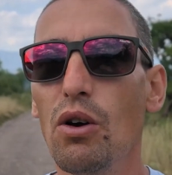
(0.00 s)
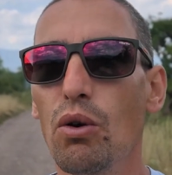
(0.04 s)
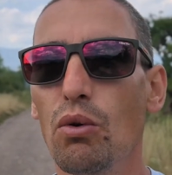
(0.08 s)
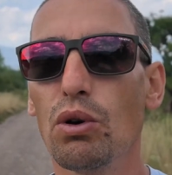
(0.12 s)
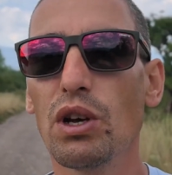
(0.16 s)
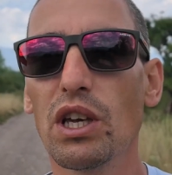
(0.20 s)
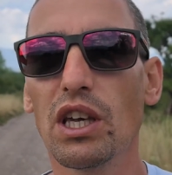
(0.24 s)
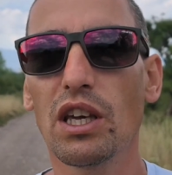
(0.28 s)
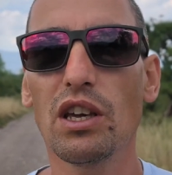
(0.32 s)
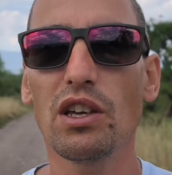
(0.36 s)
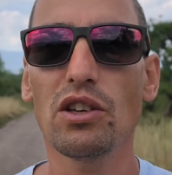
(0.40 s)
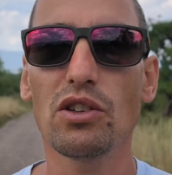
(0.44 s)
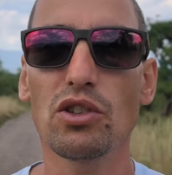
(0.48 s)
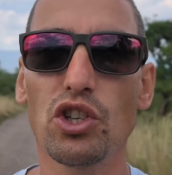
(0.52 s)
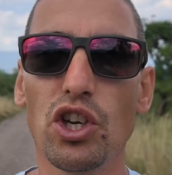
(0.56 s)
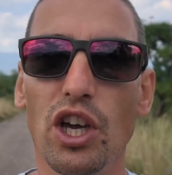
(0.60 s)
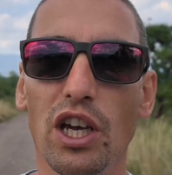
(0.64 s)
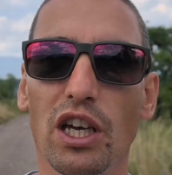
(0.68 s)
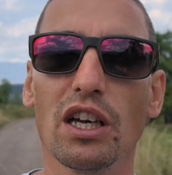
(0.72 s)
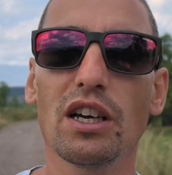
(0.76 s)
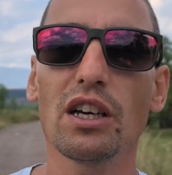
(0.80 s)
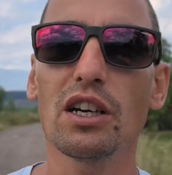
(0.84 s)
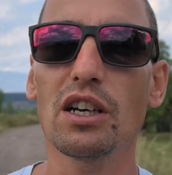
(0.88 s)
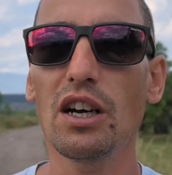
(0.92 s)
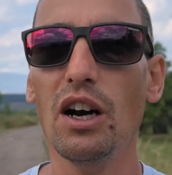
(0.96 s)
we can
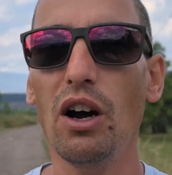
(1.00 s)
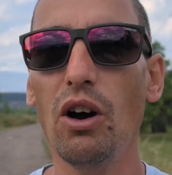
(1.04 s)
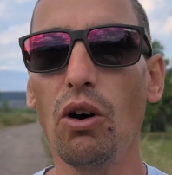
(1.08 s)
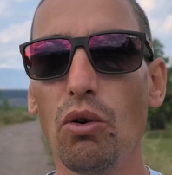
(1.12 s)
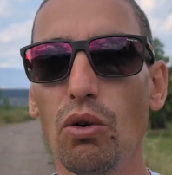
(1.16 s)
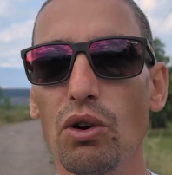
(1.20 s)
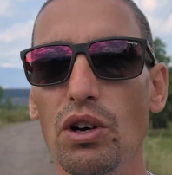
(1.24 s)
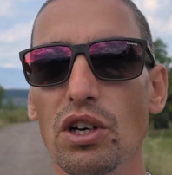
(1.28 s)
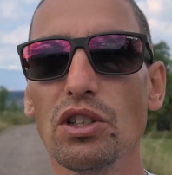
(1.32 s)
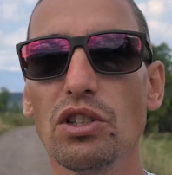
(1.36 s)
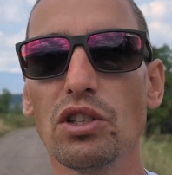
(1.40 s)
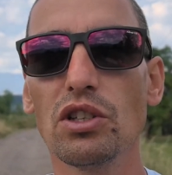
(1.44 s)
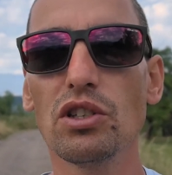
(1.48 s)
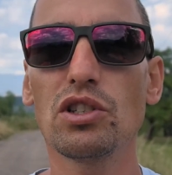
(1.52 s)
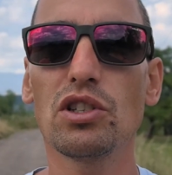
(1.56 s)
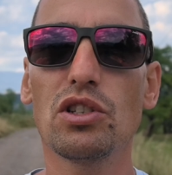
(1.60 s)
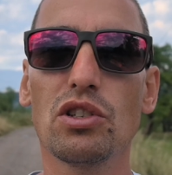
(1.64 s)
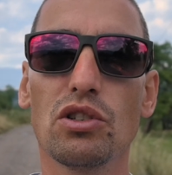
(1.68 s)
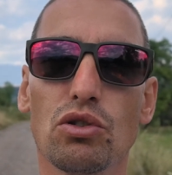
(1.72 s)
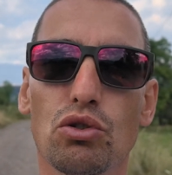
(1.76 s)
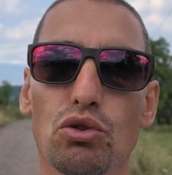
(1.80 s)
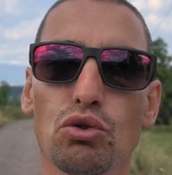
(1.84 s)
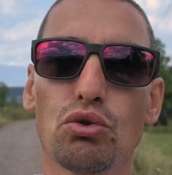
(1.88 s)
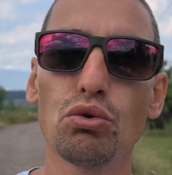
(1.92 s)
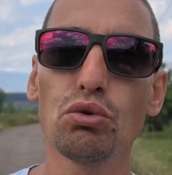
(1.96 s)
check how it is
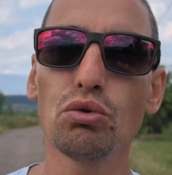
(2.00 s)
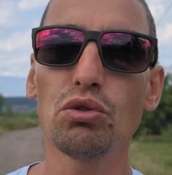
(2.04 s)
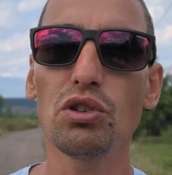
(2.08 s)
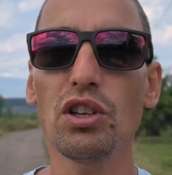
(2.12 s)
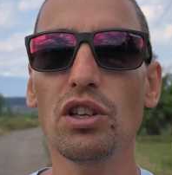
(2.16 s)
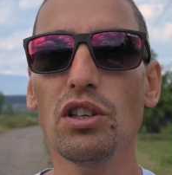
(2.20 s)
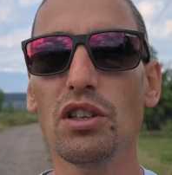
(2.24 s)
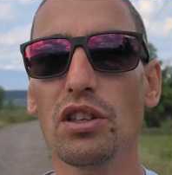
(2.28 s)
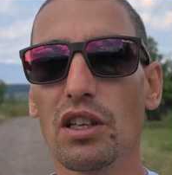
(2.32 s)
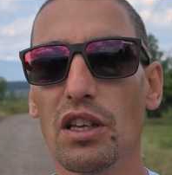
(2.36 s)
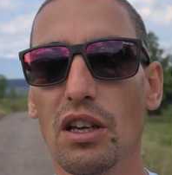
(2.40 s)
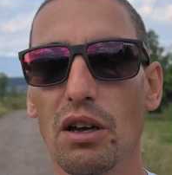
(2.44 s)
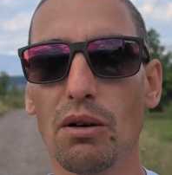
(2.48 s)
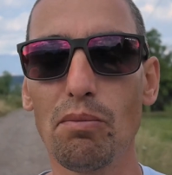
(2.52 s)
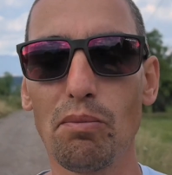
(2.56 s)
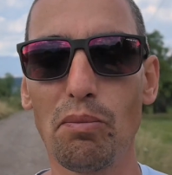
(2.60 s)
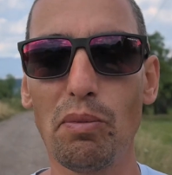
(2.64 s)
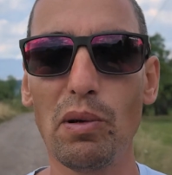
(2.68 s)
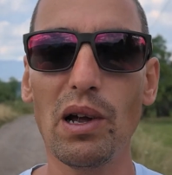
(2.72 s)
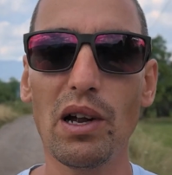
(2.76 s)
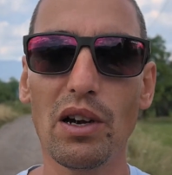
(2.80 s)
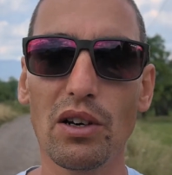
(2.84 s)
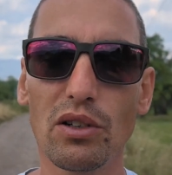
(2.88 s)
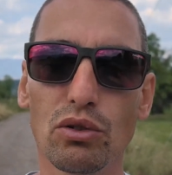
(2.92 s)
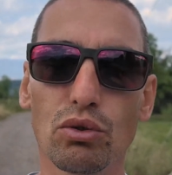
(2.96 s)
shooted
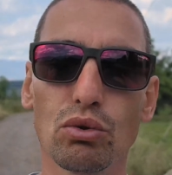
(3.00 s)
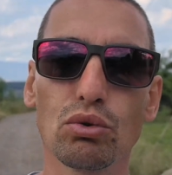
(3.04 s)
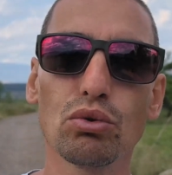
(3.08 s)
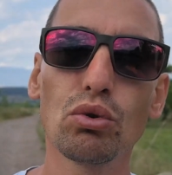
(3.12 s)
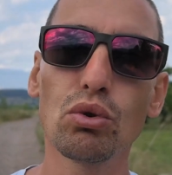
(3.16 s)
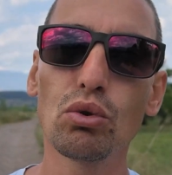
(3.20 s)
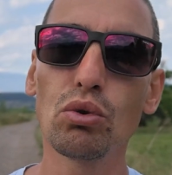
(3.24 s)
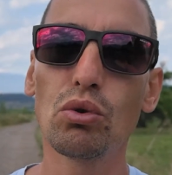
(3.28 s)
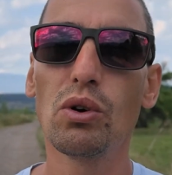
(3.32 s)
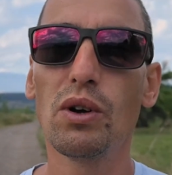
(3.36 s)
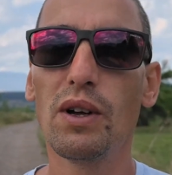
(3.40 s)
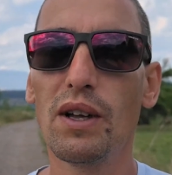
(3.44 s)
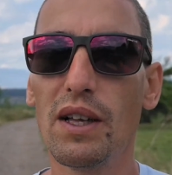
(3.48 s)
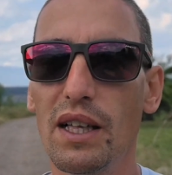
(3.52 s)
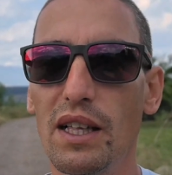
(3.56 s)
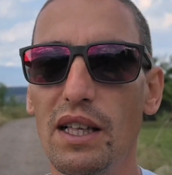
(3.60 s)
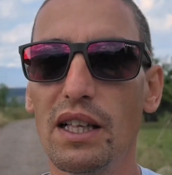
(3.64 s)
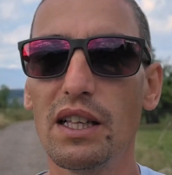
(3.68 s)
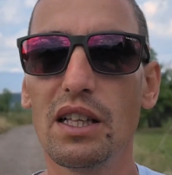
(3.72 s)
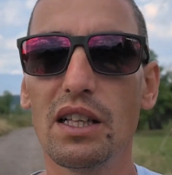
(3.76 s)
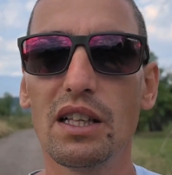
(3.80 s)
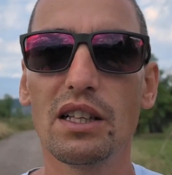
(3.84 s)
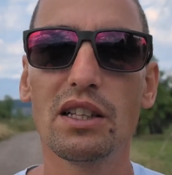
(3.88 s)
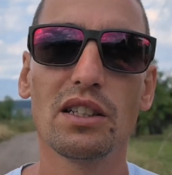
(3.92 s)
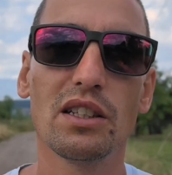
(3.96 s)
compared to
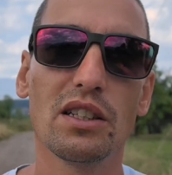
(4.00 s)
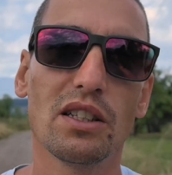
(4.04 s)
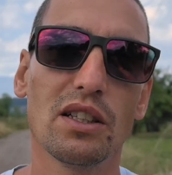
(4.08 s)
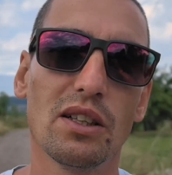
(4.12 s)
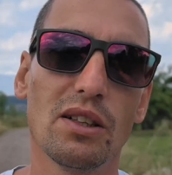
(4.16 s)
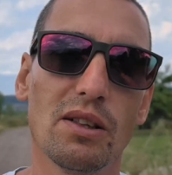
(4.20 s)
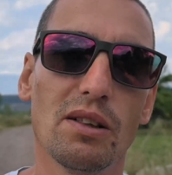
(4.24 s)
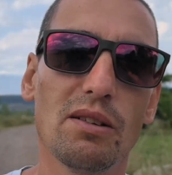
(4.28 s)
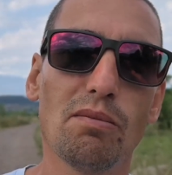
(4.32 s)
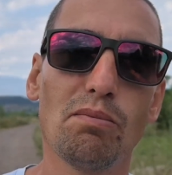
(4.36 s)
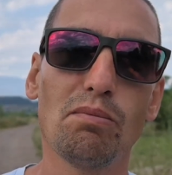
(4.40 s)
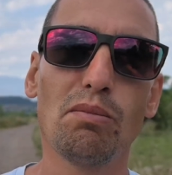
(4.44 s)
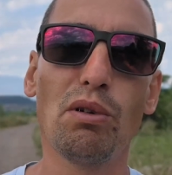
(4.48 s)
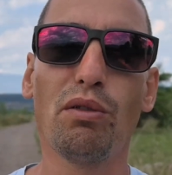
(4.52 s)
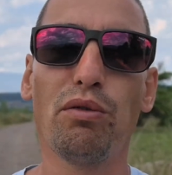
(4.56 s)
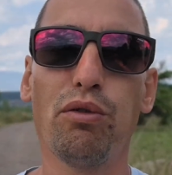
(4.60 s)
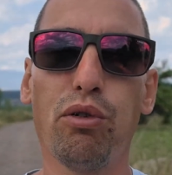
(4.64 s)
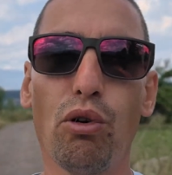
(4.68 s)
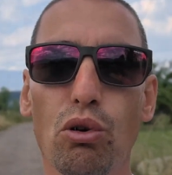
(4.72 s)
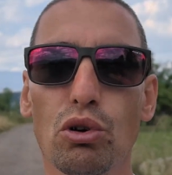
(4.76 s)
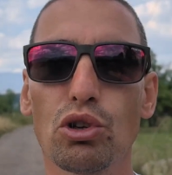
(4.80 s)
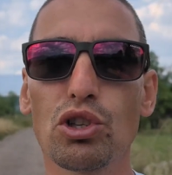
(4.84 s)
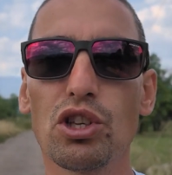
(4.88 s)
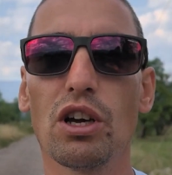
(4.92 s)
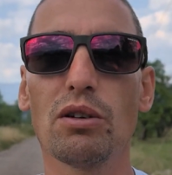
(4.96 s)

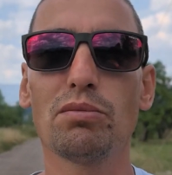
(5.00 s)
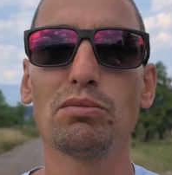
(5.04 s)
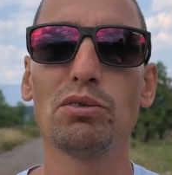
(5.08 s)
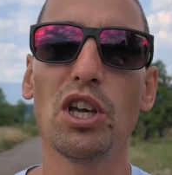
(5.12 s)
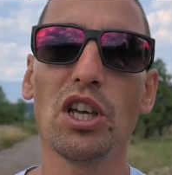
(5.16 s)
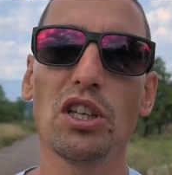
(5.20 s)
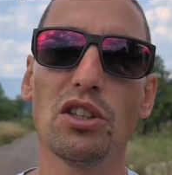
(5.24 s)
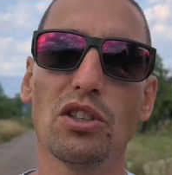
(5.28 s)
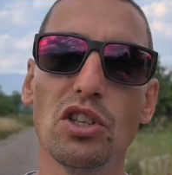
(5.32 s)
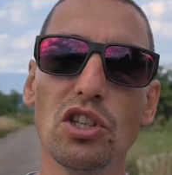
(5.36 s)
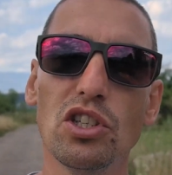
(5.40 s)
before the update.